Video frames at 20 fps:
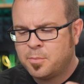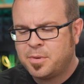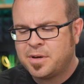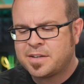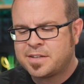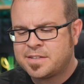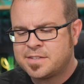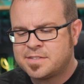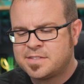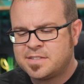
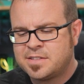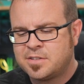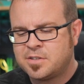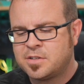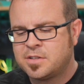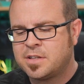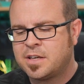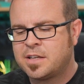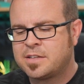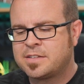but
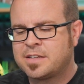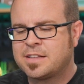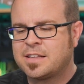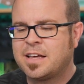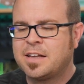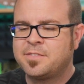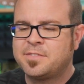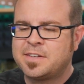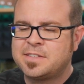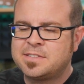consider that a
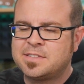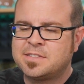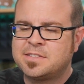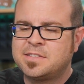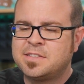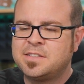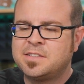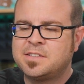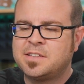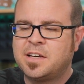lot of
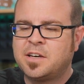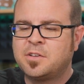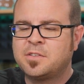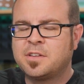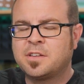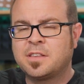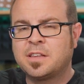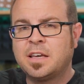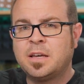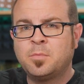SSDs now,
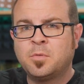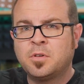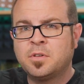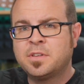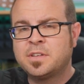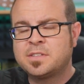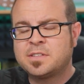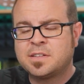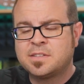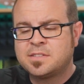the label
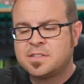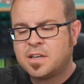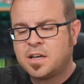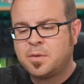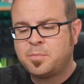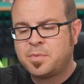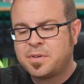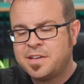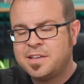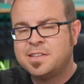that's on
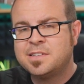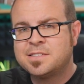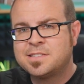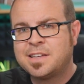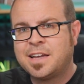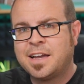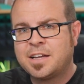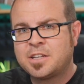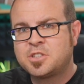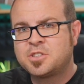top is
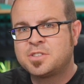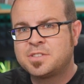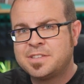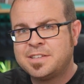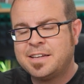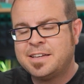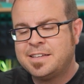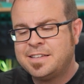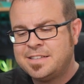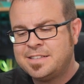actually
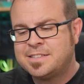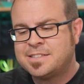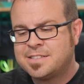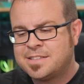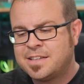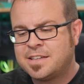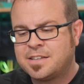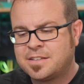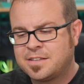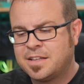a
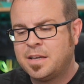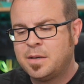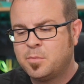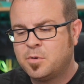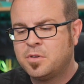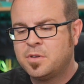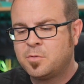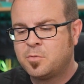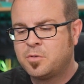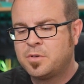heatsink
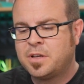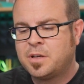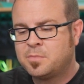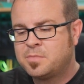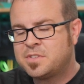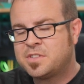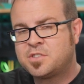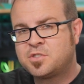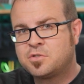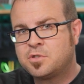label. It will help
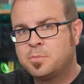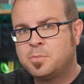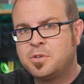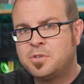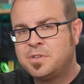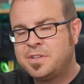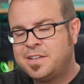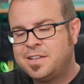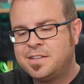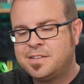
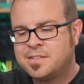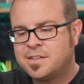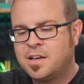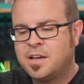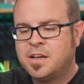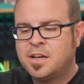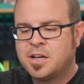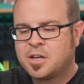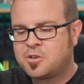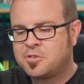distribute heat
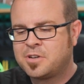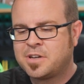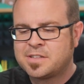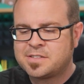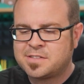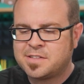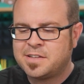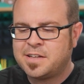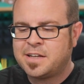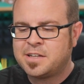
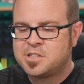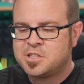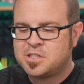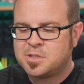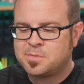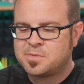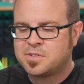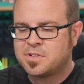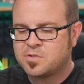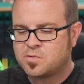across the NAND
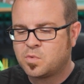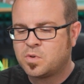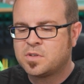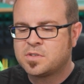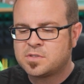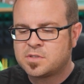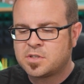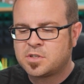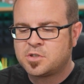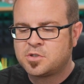chips as well
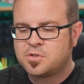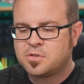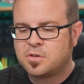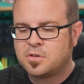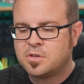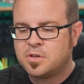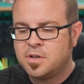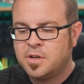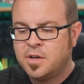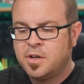as the
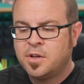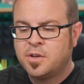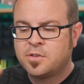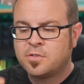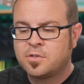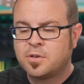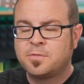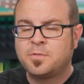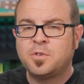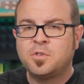controller.
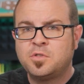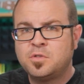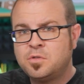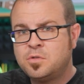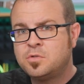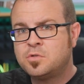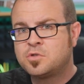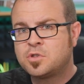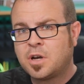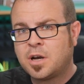So if you
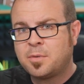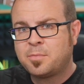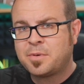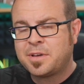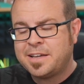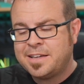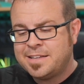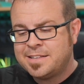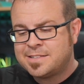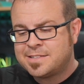do drop
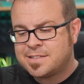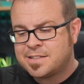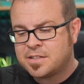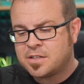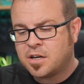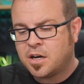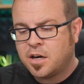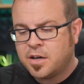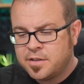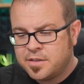a heatsink
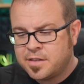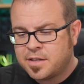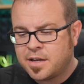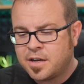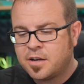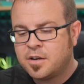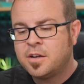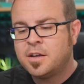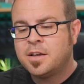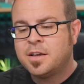on
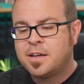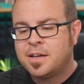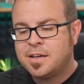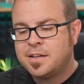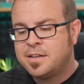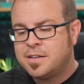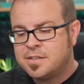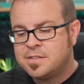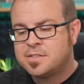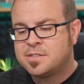there,
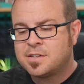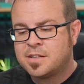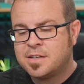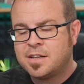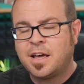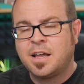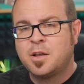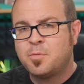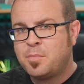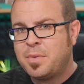it is
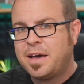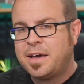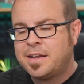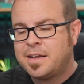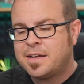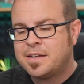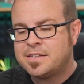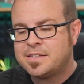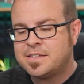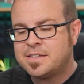not a bad
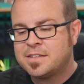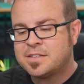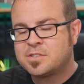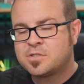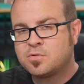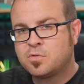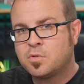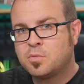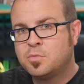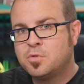idea
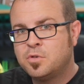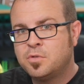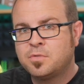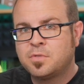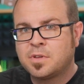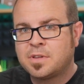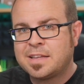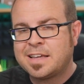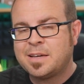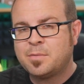to remove
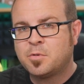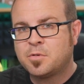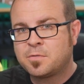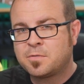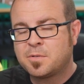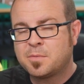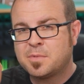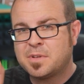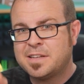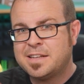the label
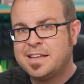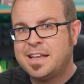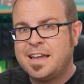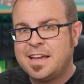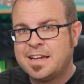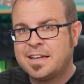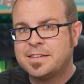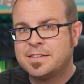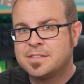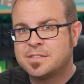from the
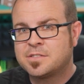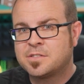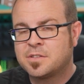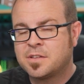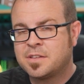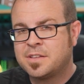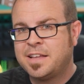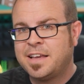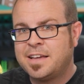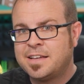NAND
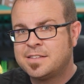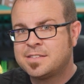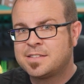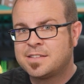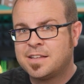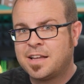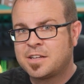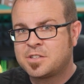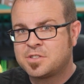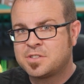so the NAND
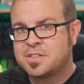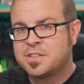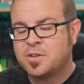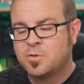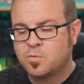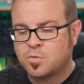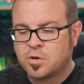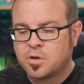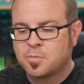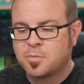can actually
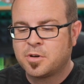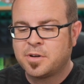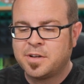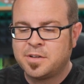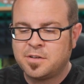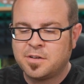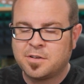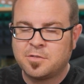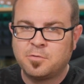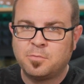get warmer
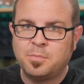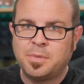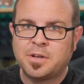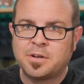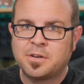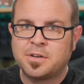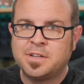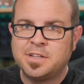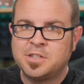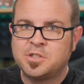and you'll have
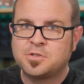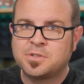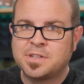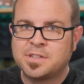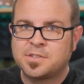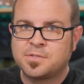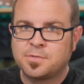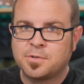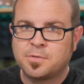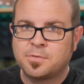better heat
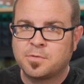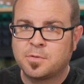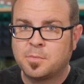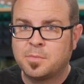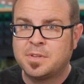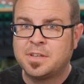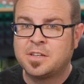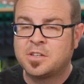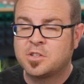transfer from the